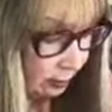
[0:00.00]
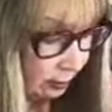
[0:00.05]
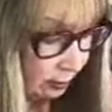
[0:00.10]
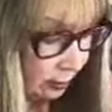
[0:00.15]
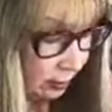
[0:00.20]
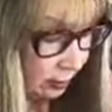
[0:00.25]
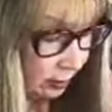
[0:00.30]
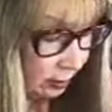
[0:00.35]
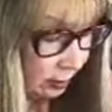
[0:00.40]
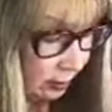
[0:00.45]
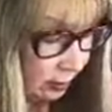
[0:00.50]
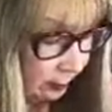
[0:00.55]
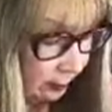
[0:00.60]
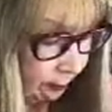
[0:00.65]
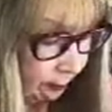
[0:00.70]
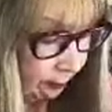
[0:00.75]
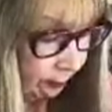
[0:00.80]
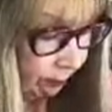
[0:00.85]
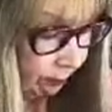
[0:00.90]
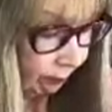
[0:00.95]

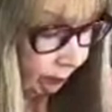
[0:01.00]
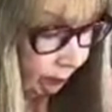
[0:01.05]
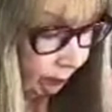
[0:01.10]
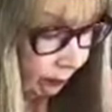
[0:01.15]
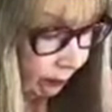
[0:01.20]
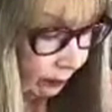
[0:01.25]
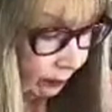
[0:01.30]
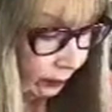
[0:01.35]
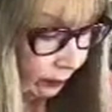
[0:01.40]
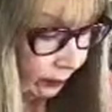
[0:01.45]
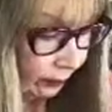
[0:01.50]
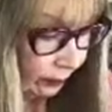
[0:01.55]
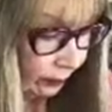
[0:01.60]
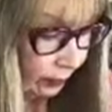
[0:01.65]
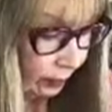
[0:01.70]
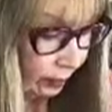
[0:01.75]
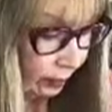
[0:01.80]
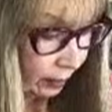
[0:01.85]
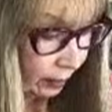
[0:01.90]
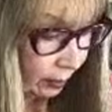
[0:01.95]

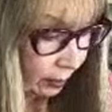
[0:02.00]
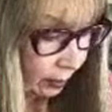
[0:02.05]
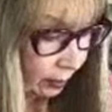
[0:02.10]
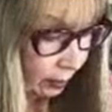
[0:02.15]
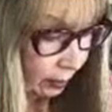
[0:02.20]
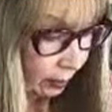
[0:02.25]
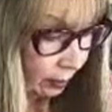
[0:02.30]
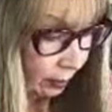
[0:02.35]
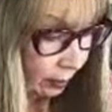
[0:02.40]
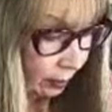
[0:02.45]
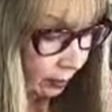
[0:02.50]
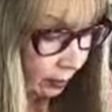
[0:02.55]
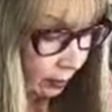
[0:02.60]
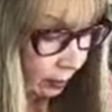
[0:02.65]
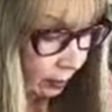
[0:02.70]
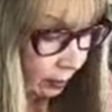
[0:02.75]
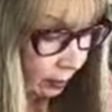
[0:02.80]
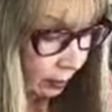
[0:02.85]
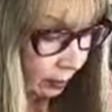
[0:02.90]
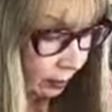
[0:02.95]

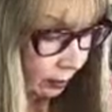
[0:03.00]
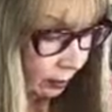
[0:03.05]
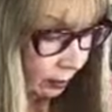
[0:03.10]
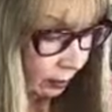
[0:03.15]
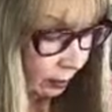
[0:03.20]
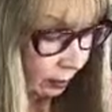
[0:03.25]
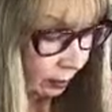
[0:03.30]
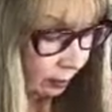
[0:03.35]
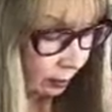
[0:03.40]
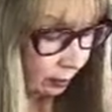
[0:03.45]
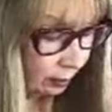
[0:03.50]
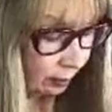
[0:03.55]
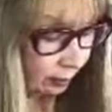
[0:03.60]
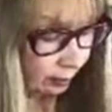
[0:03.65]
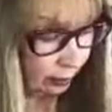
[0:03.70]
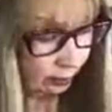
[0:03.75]
[no speech]